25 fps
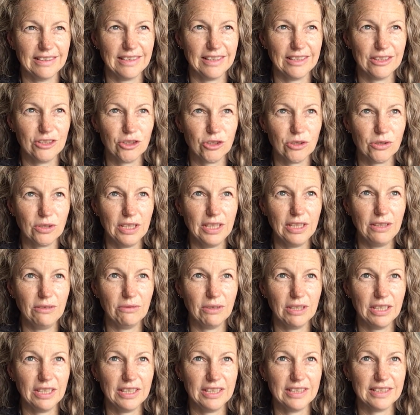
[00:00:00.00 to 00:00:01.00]
a tree
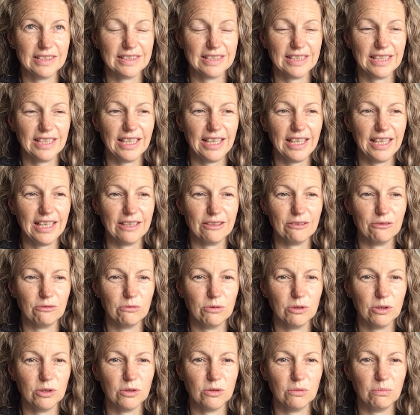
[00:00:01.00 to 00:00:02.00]
when it is cut
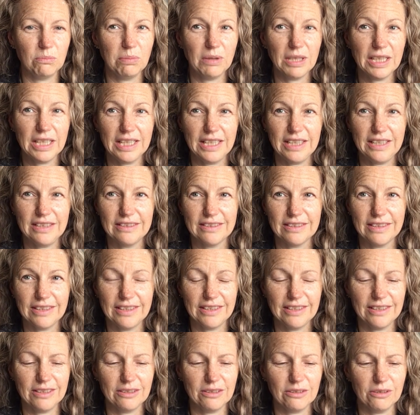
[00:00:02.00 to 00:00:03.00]
will bleed
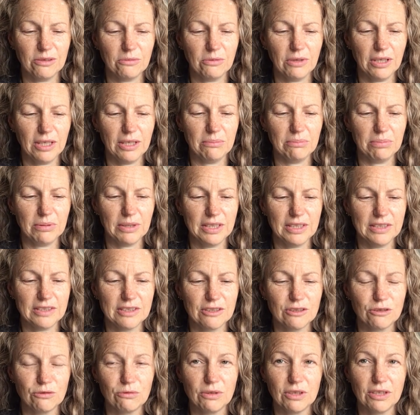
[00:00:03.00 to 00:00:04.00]
and the, the way it bleeds
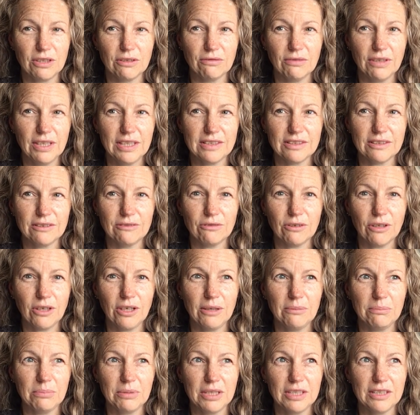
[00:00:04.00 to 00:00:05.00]
is with the resin
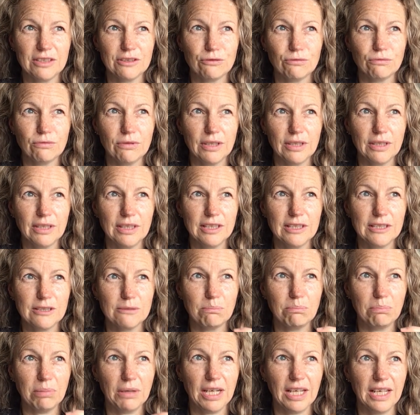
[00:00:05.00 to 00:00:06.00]
right but it's it's
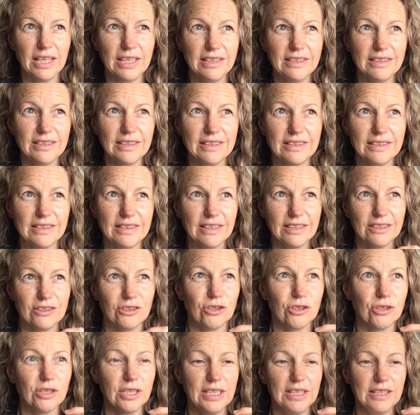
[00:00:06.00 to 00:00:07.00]
blood it, the
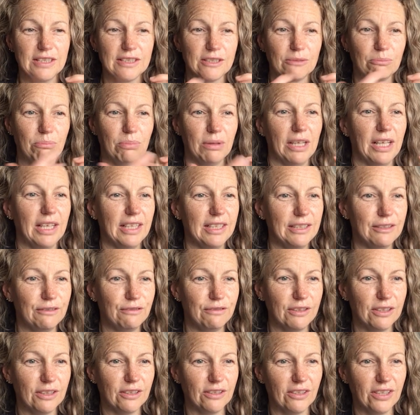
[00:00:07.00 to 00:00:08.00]
tree's blood
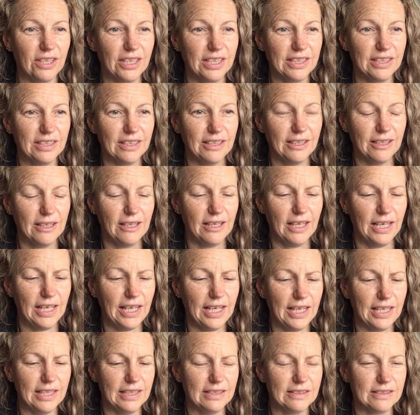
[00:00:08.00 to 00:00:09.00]
if you like
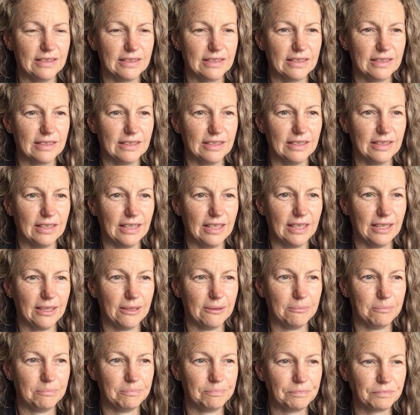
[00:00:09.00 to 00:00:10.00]
has
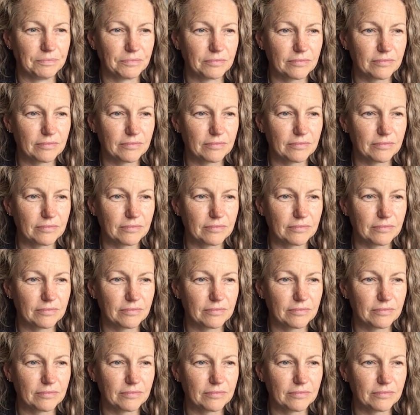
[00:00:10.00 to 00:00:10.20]
um,